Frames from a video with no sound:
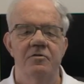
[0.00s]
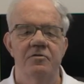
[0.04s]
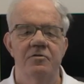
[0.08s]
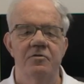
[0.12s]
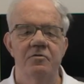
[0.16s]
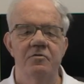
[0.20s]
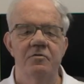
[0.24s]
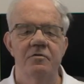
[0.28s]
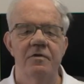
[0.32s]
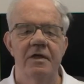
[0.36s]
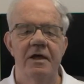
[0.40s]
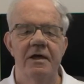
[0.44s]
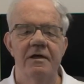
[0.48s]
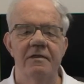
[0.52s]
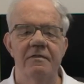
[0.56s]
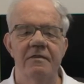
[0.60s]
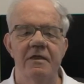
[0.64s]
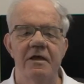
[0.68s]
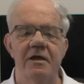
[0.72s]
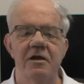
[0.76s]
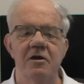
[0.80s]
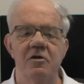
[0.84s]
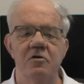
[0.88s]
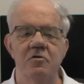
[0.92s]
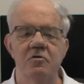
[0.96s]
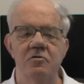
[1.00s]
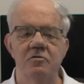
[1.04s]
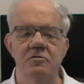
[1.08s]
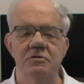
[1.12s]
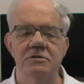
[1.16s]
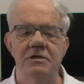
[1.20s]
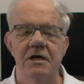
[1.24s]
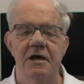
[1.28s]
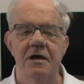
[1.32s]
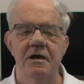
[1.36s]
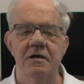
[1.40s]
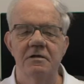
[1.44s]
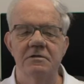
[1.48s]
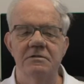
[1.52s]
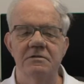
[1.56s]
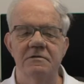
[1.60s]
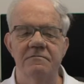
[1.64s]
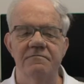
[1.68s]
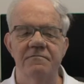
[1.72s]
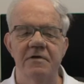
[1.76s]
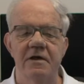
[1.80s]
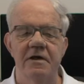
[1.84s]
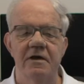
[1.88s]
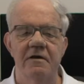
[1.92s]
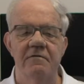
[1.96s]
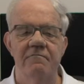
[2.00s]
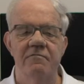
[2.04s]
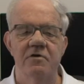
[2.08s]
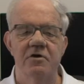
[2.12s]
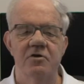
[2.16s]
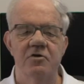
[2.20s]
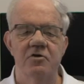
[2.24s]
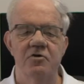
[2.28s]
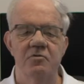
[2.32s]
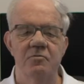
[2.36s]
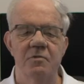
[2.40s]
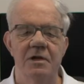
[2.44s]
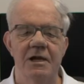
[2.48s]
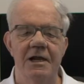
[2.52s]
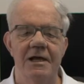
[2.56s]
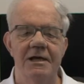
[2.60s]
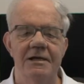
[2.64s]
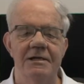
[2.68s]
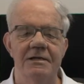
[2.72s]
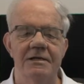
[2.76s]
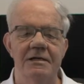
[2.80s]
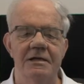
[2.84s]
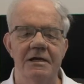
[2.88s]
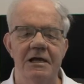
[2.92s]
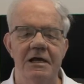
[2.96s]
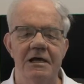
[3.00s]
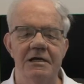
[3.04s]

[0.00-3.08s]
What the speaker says: Do they then lose out if they have accumulated